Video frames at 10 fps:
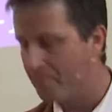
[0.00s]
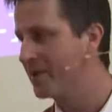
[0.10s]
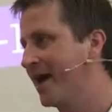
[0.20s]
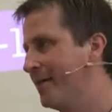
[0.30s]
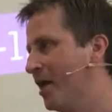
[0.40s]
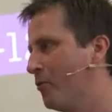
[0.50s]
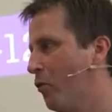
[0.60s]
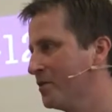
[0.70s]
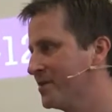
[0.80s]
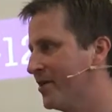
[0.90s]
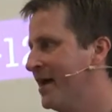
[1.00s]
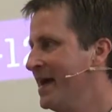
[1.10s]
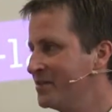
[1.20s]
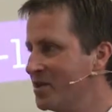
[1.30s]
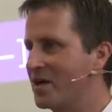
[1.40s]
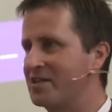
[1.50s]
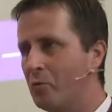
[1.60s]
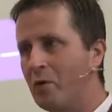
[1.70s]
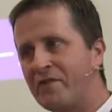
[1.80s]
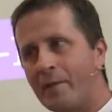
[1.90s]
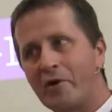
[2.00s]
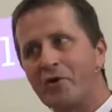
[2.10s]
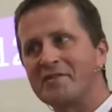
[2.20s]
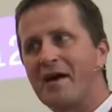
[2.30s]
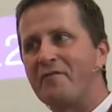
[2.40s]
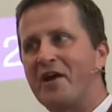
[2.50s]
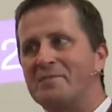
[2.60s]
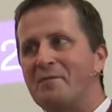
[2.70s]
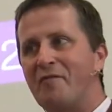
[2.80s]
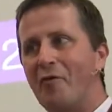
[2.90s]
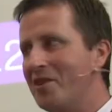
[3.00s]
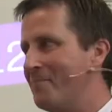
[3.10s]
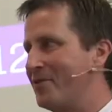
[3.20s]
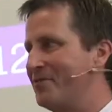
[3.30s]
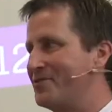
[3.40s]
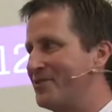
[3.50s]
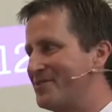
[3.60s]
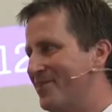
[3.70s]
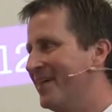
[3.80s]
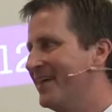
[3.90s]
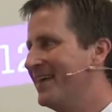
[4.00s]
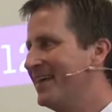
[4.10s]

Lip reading: and became like water. It's interesting. We've come across that phrase before in the book of Joshua.